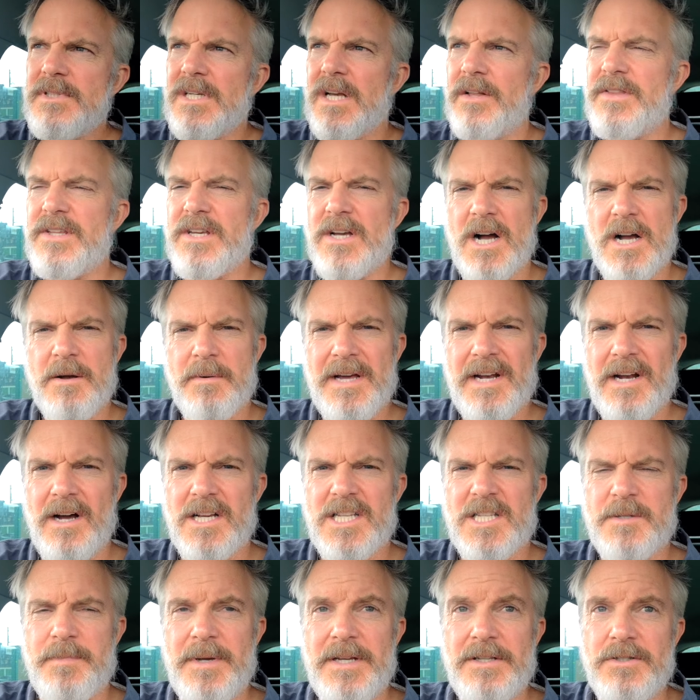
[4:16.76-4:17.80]
And the young men I
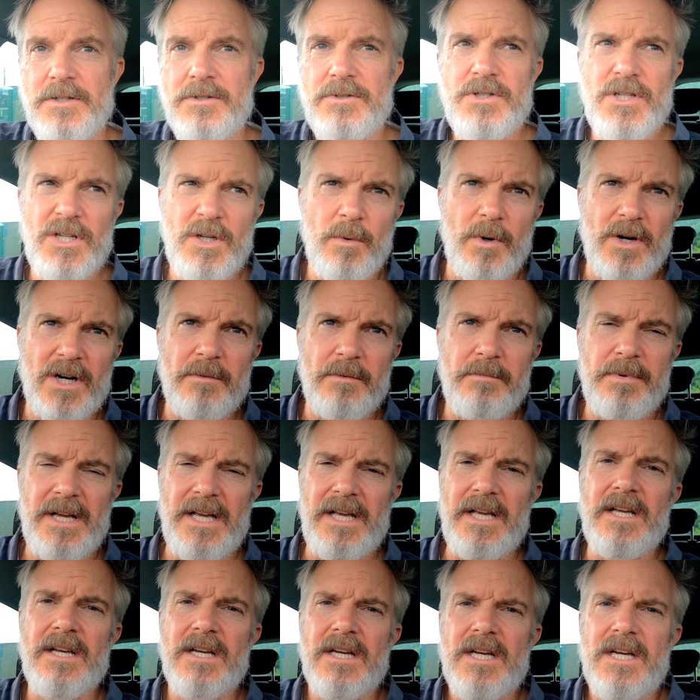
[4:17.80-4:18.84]
speak to do want to
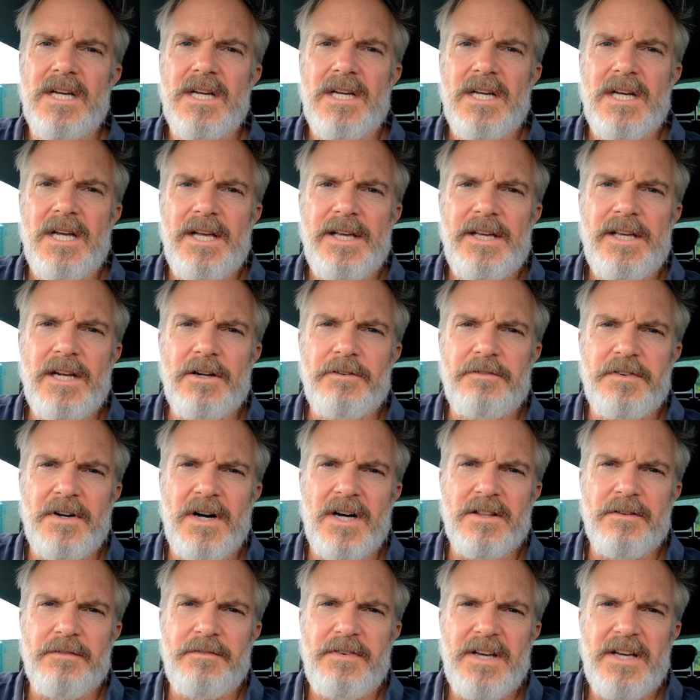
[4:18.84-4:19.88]
be, you know,
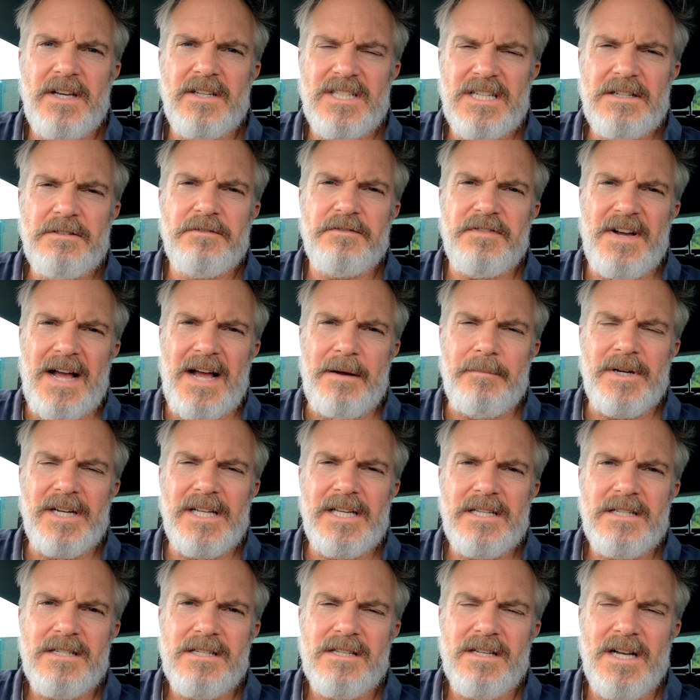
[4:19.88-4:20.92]
father figures in
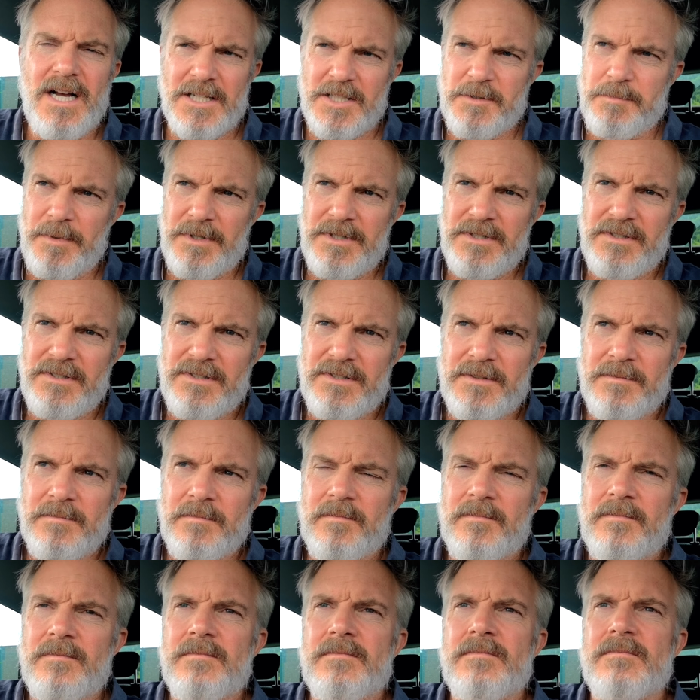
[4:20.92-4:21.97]
families, husbands,
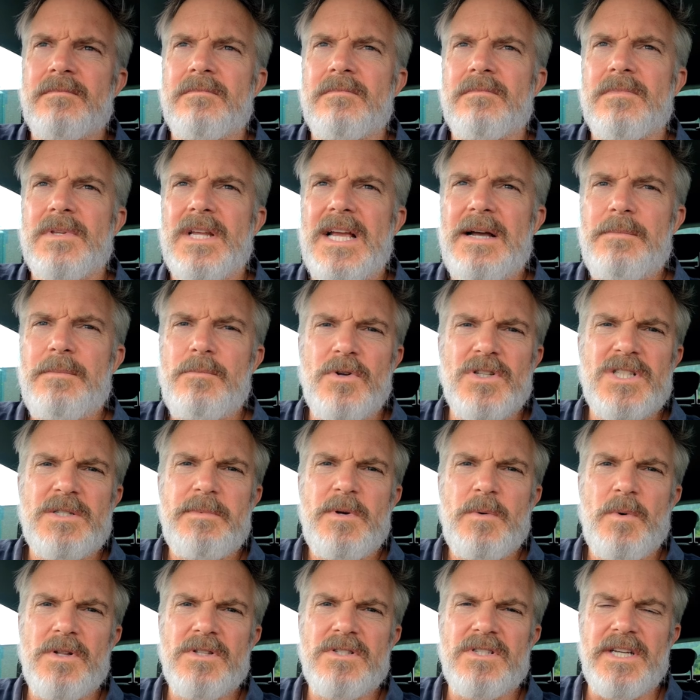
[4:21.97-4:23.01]
and want to
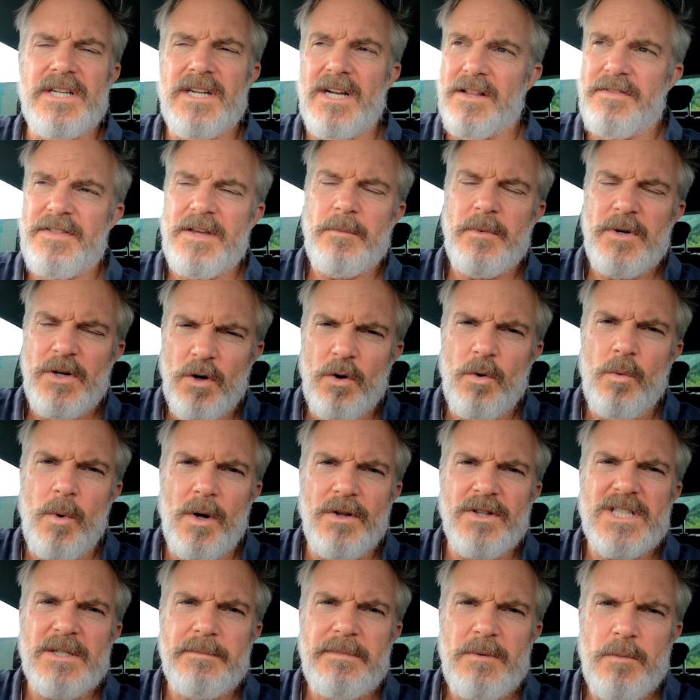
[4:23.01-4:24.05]
be wanted. I think we all
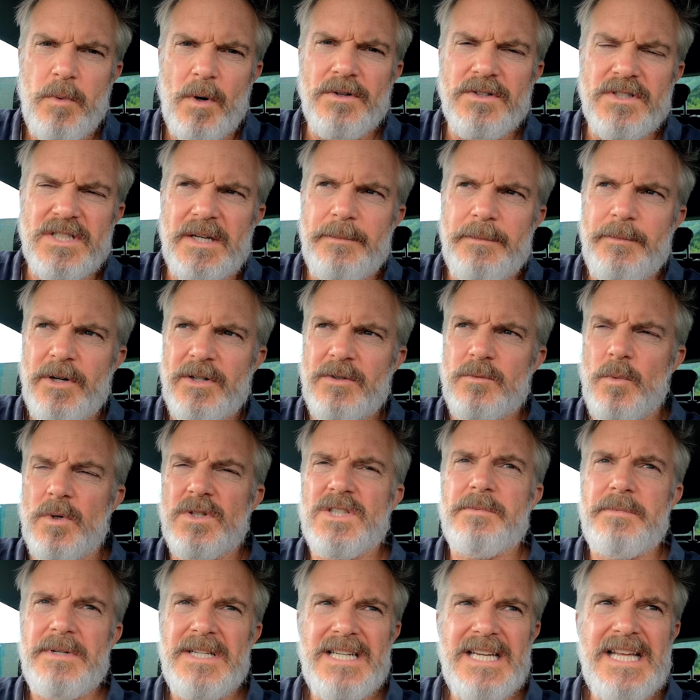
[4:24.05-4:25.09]
want to be wanted, but
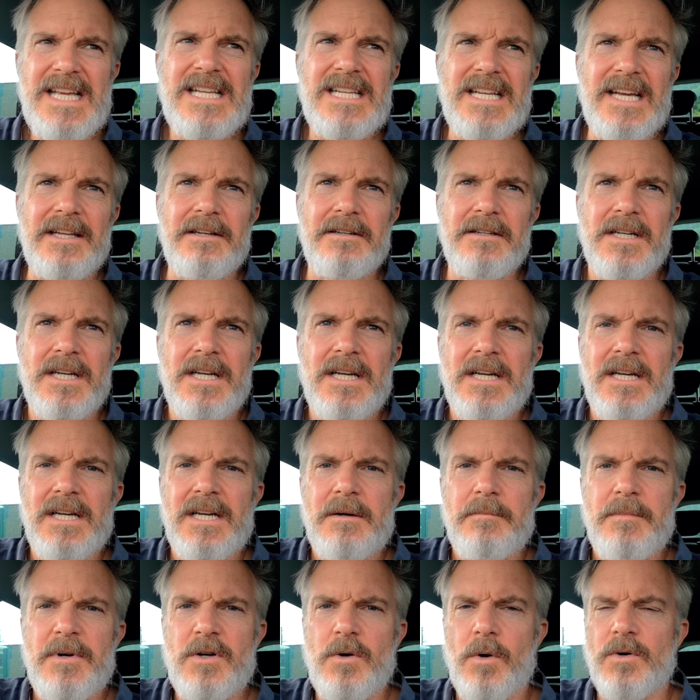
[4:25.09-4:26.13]
want to be needed.
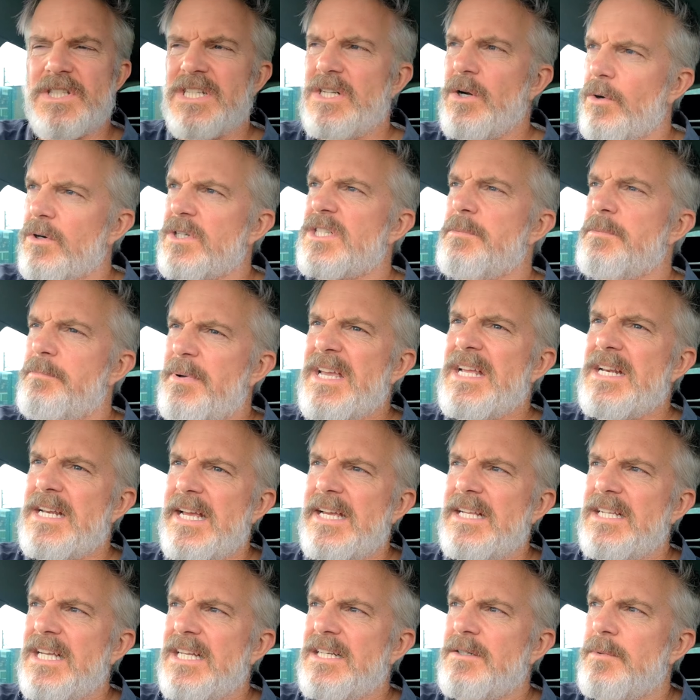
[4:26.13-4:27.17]
But of course, in order to be
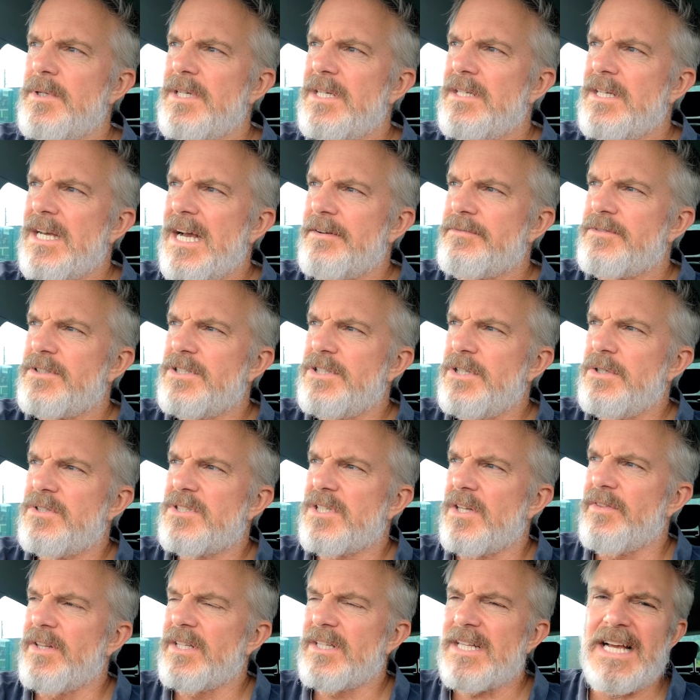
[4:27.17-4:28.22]
needed, we have to do
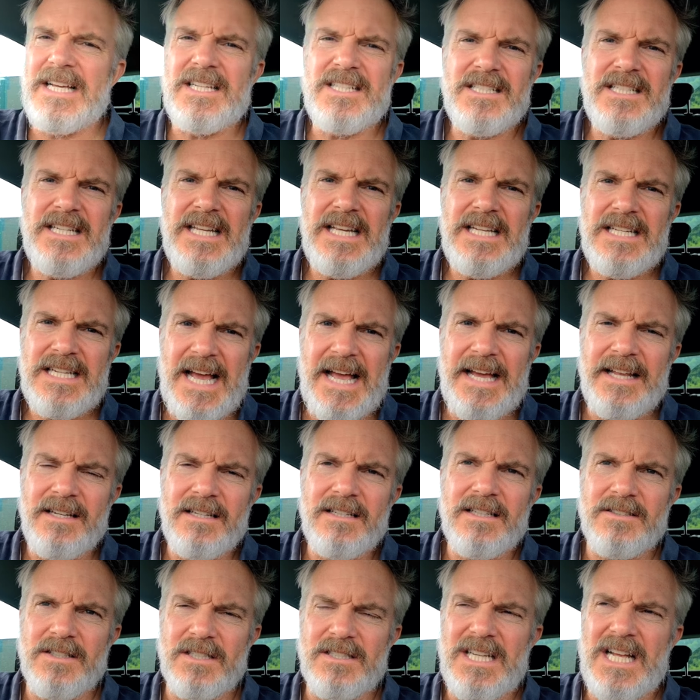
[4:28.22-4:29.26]
something that is needed,
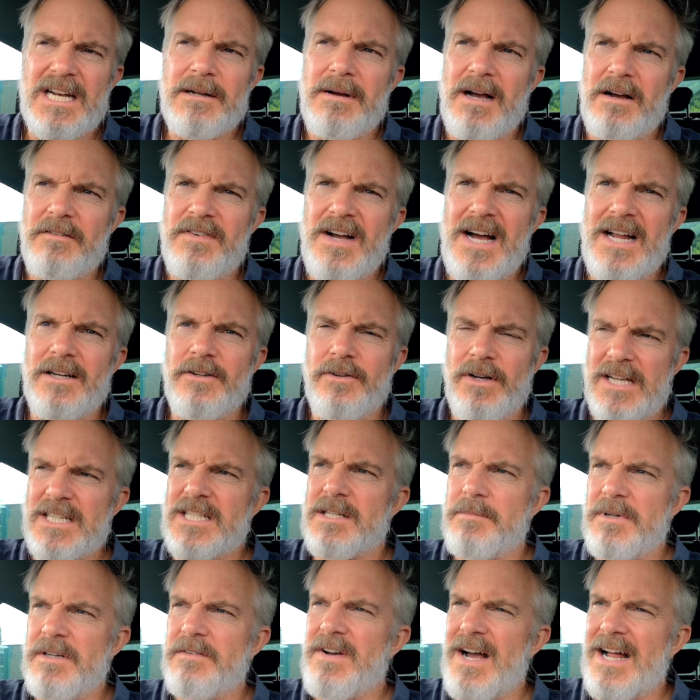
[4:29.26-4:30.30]
as I said about value. It has
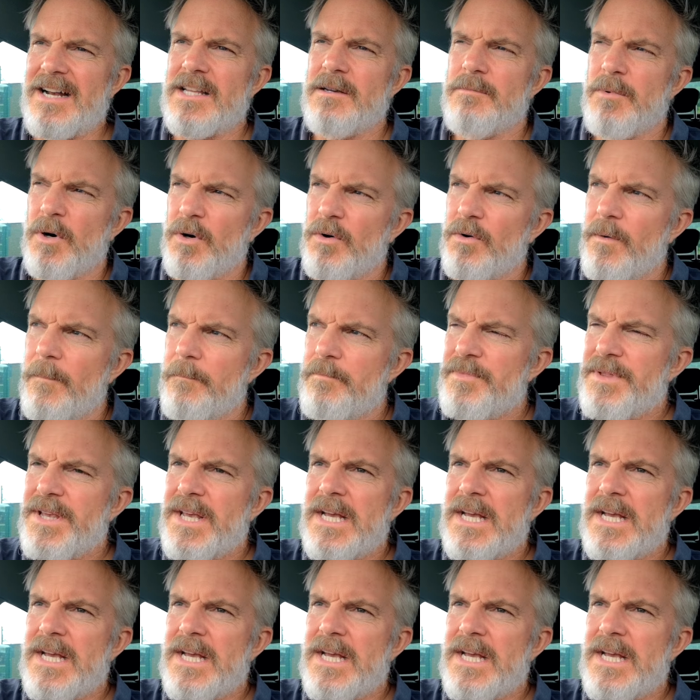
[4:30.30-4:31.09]
to be valuable.